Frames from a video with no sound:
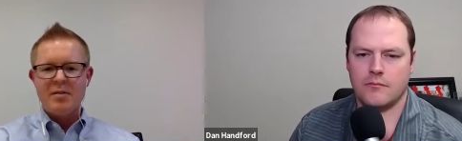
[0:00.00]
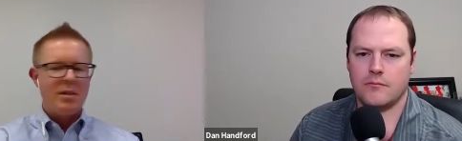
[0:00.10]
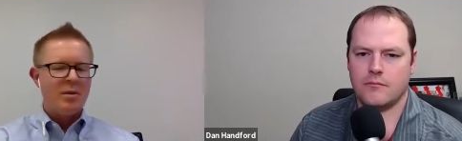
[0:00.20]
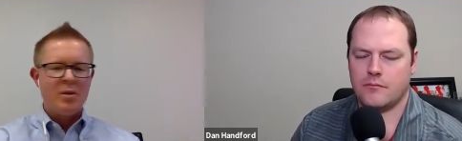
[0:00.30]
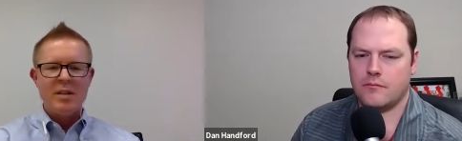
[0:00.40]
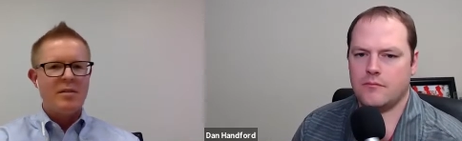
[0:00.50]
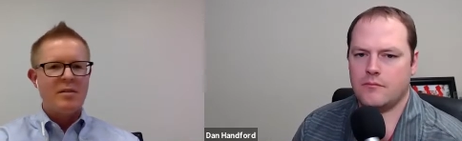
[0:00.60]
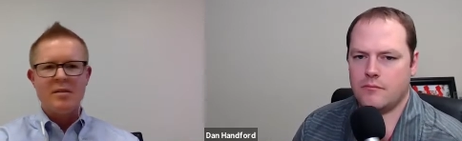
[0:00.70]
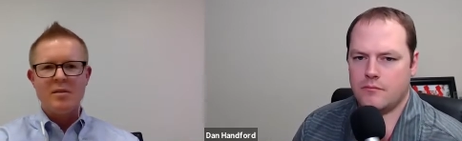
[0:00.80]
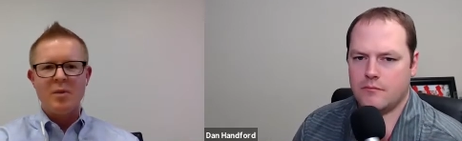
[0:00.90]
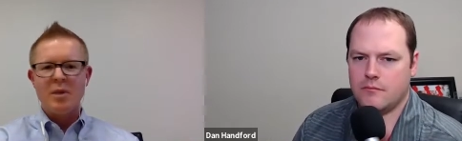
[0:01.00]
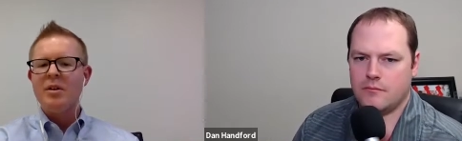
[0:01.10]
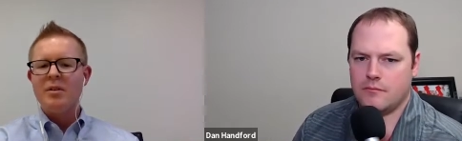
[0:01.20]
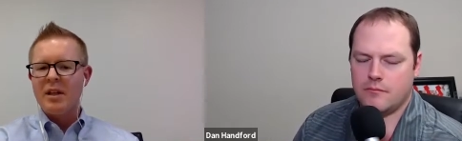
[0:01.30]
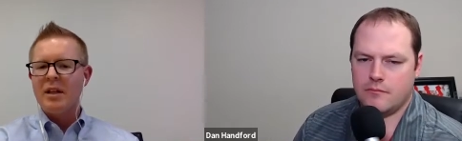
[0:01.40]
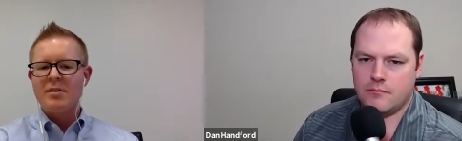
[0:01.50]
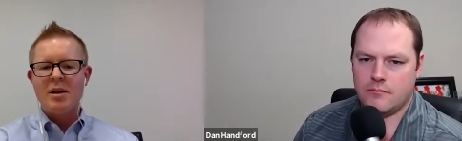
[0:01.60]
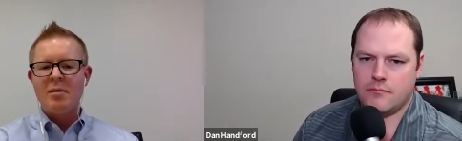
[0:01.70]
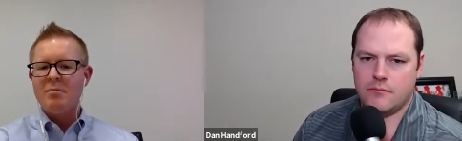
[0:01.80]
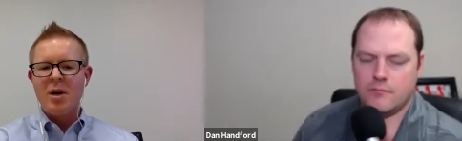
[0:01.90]
Speaker 1: Right? Craigslist is a weird thing.
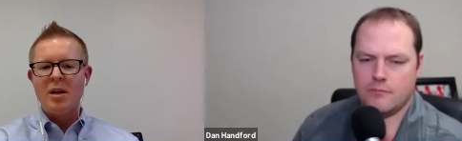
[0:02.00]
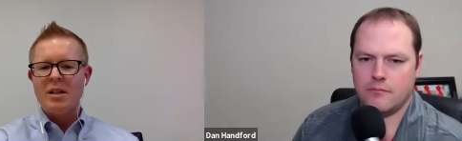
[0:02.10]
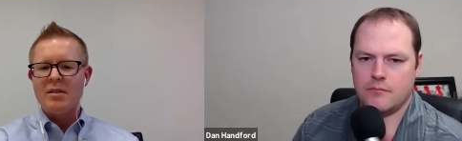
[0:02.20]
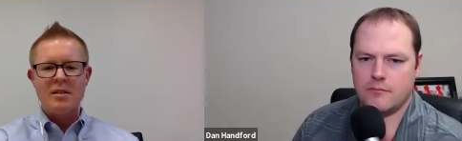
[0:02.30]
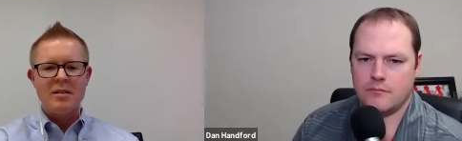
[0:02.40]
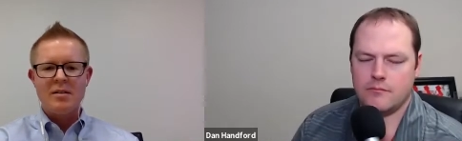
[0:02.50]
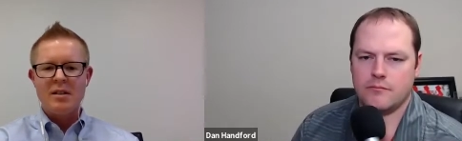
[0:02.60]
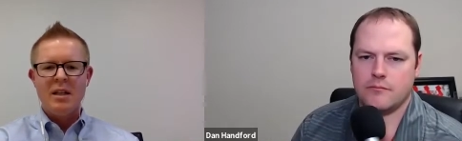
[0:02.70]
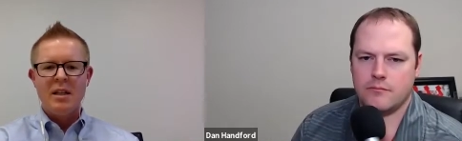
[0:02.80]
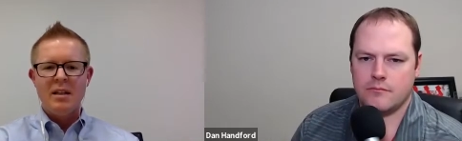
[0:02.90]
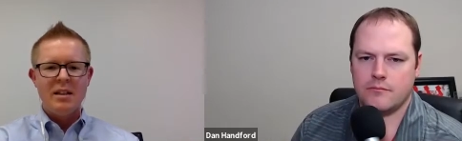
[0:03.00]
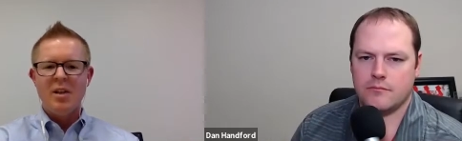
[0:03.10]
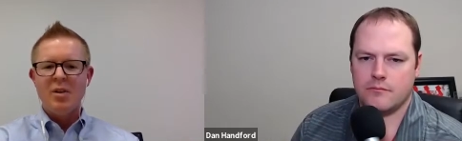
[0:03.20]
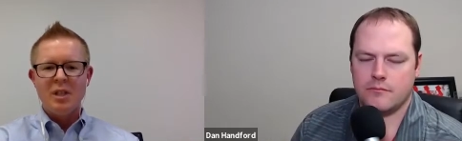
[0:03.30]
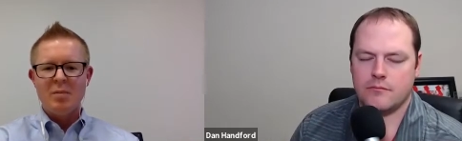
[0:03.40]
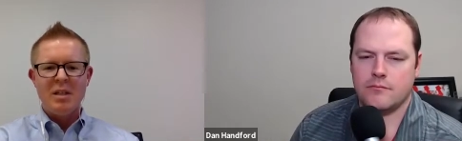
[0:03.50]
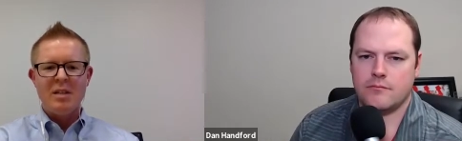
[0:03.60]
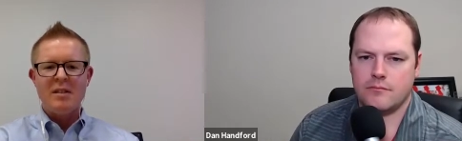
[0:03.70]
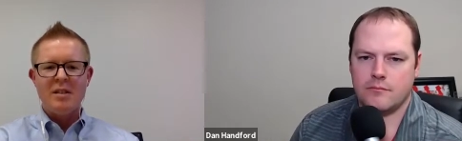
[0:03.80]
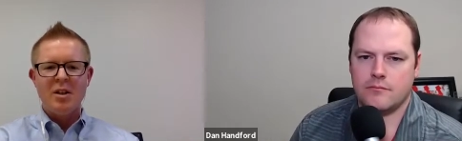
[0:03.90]
Some markets, it's the only
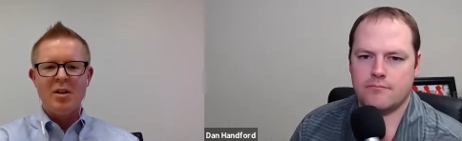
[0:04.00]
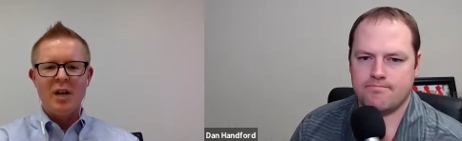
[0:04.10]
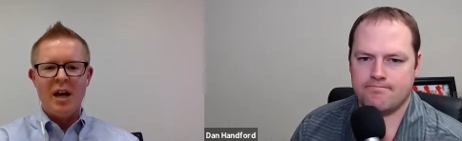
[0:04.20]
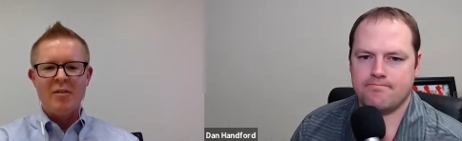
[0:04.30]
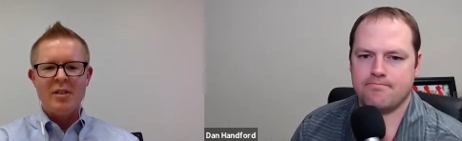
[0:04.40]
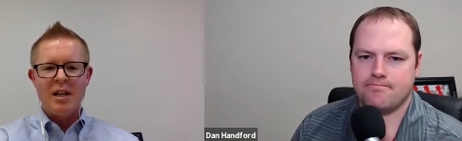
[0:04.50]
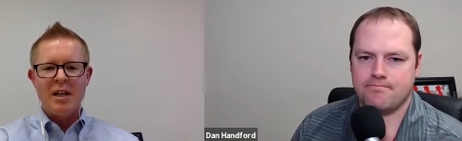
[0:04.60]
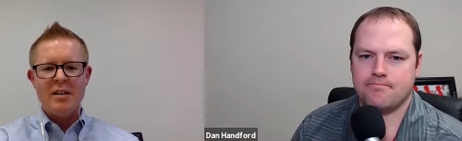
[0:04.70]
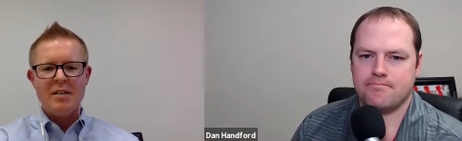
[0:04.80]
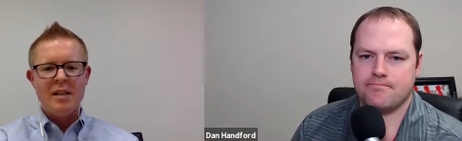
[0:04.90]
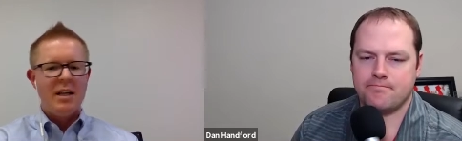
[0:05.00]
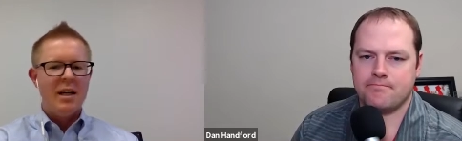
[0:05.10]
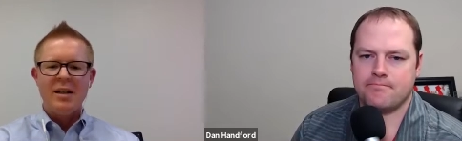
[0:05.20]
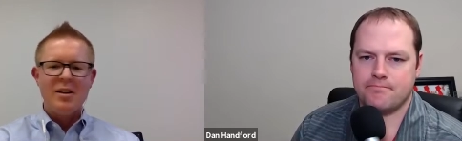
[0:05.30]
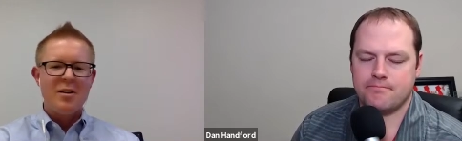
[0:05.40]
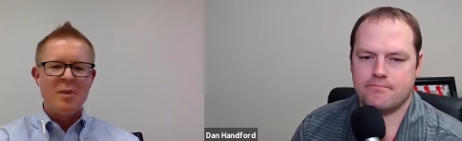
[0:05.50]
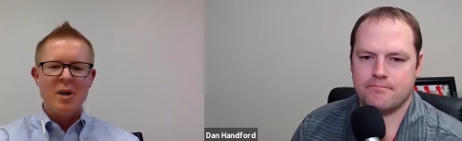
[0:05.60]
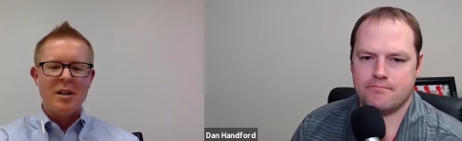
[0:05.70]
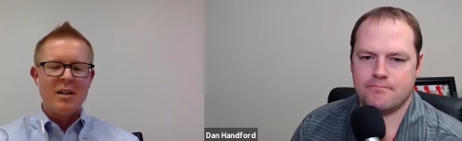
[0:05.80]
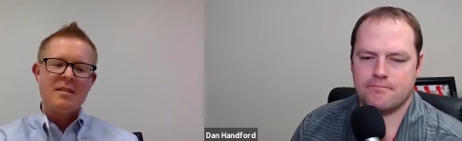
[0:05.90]
place that you go to advertise, and in other
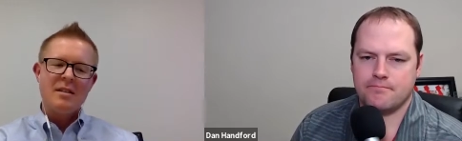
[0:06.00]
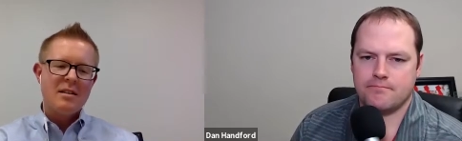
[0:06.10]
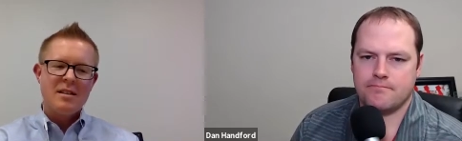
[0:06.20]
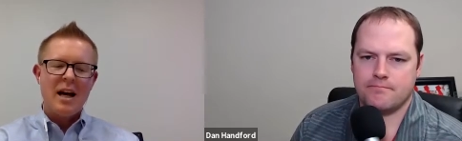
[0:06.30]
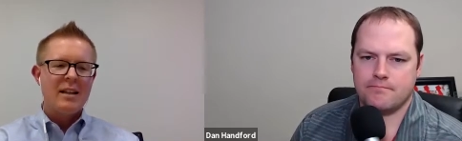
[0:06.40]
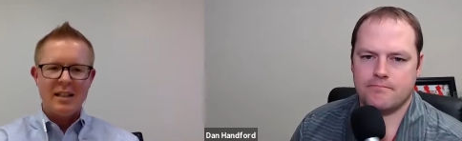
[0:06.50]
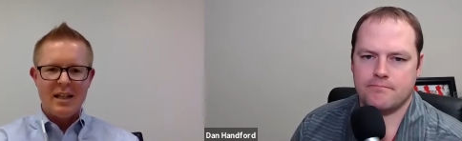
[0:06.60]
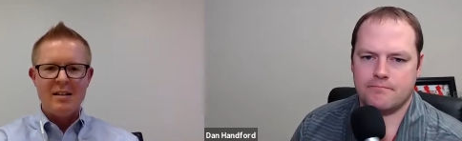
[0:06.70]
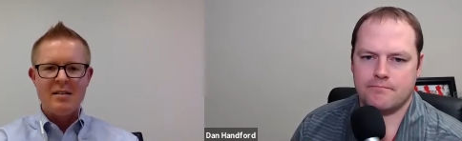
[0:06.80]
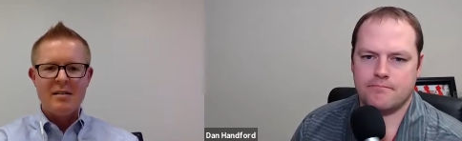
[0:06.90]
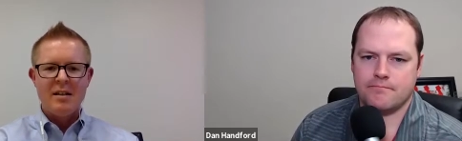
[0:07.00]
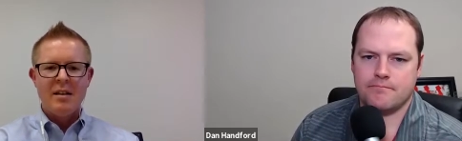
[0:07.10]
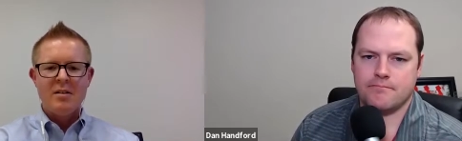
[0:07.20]
markets, that's not the case.